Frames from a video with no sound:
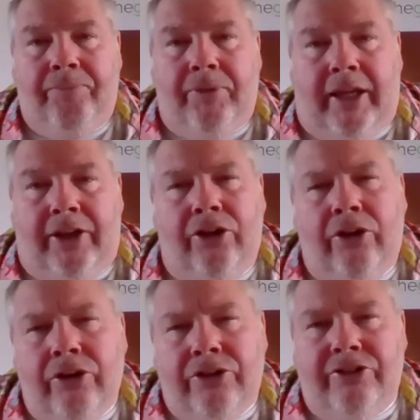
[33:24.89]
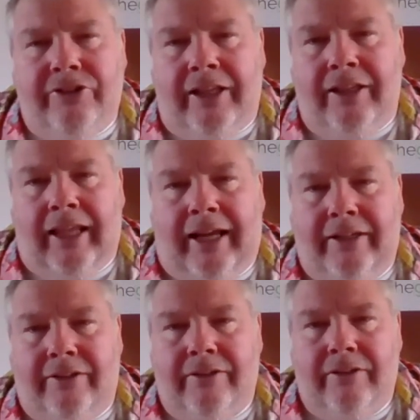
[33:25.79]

then you could still light